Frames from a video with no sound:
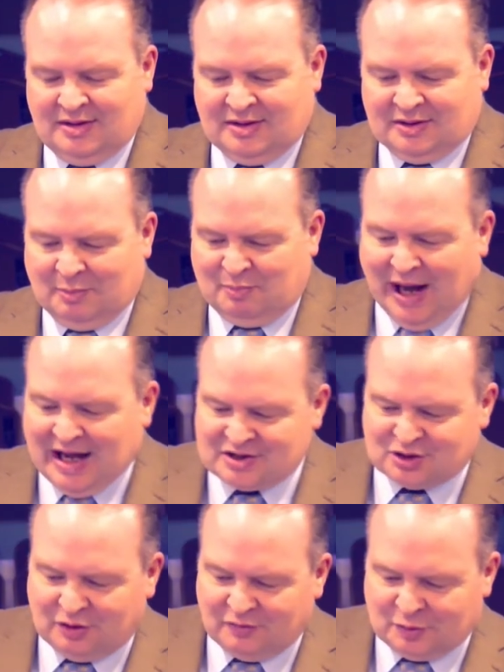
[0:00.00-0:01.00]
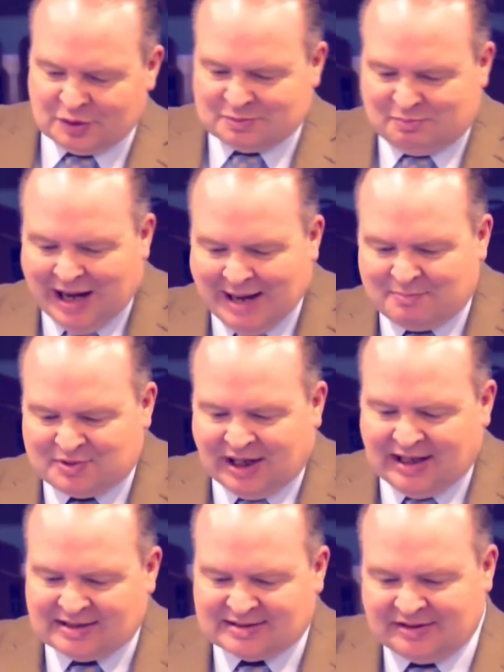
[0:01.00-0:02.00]
The Passover was
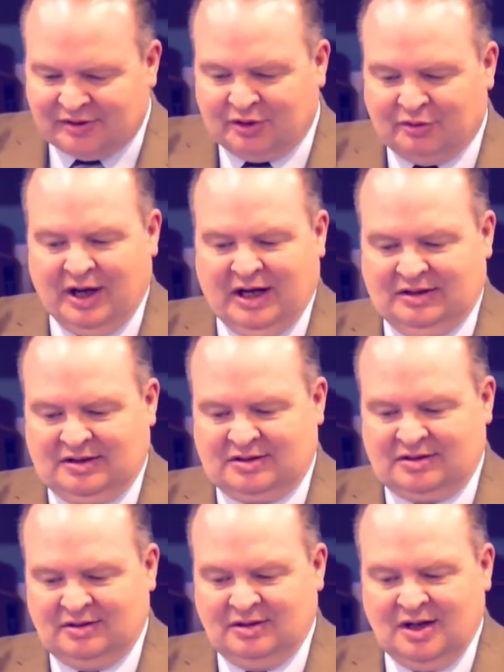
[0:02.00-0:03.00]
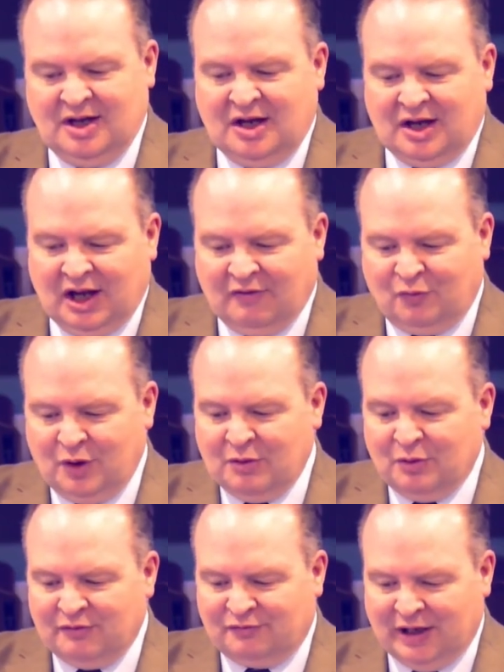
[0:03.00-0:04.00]
baptized into grace. If we
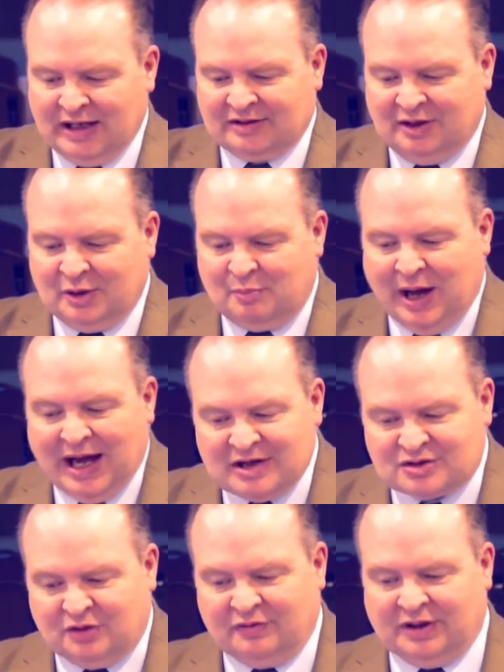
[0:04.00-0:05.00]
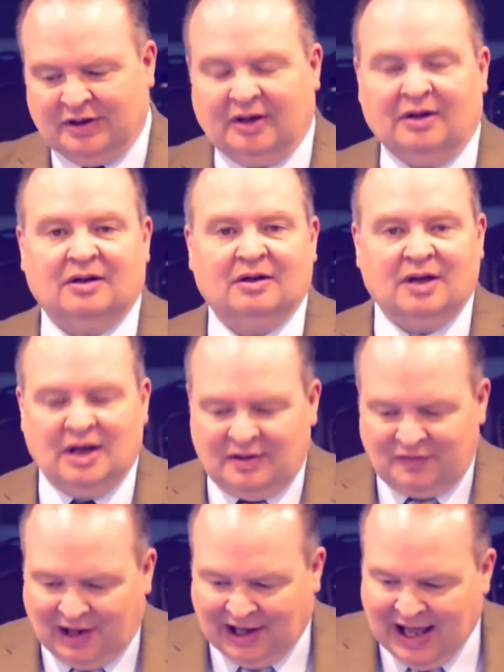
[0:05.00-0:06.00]
reflect on the Passover here,
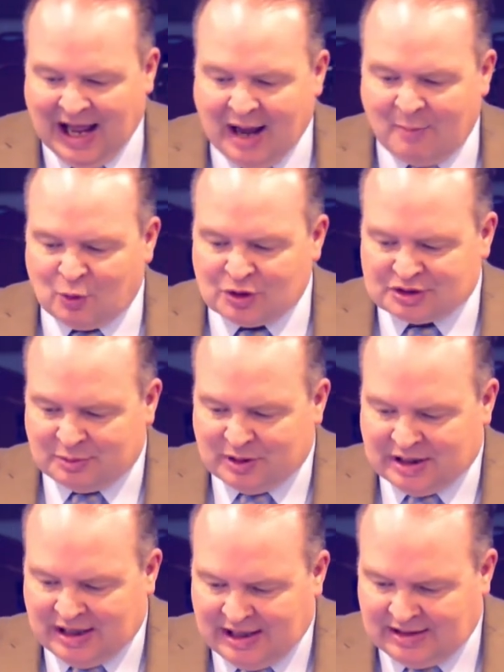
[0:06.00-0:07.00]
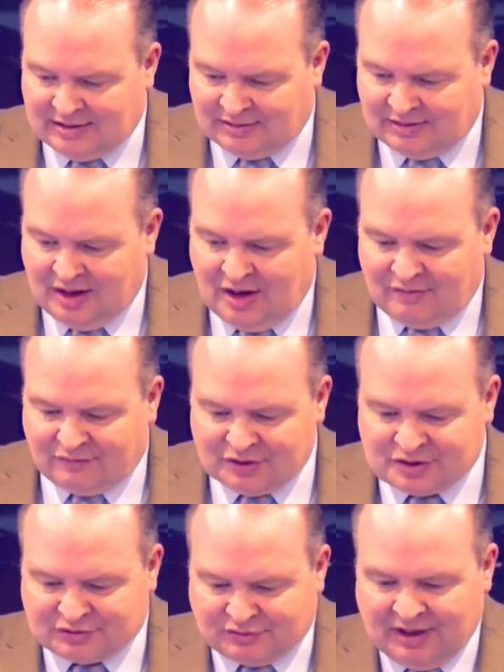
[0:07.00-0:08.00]
the lamb was to be eaten for
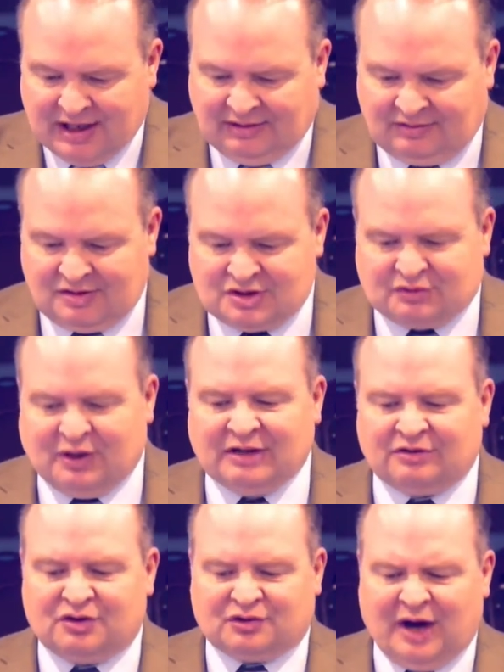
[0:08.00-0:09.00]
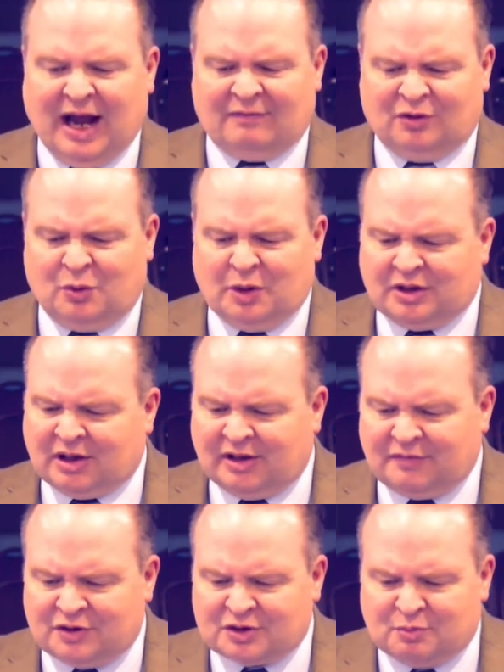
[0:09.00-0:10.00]
strength to travel when
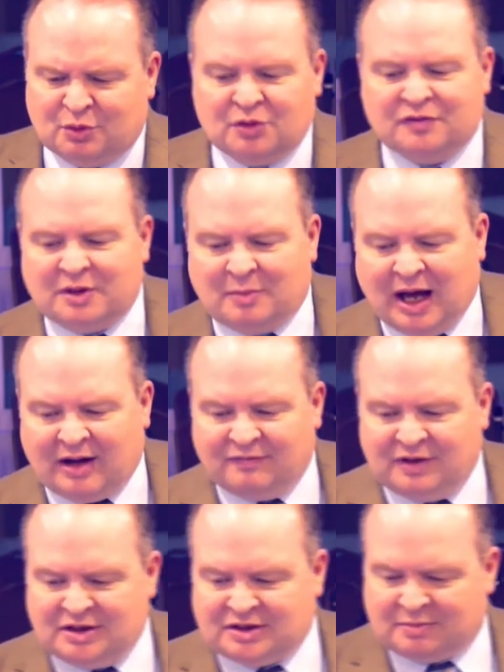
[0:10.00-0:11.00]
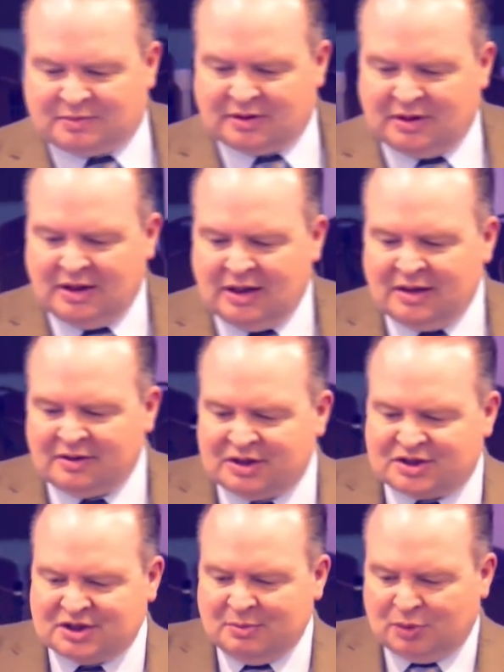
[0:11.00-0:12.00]
deliverance moved them out of Egypt. The
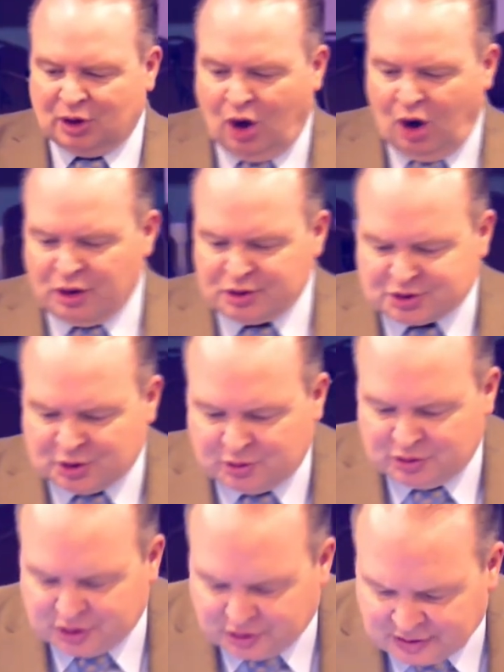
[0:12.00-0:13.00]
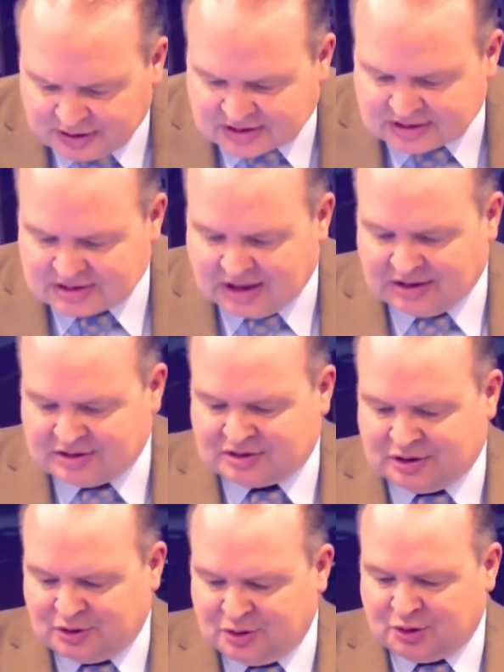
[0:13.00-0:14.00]
symbol also nourishes us
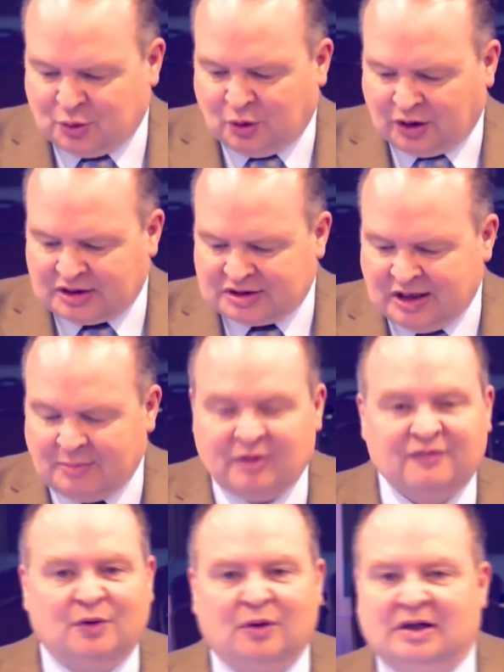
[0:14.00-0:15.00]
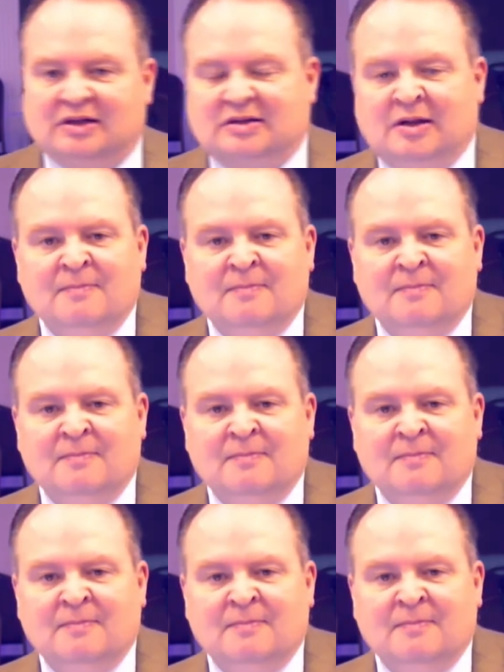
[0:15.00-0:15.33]
to do the work set before us.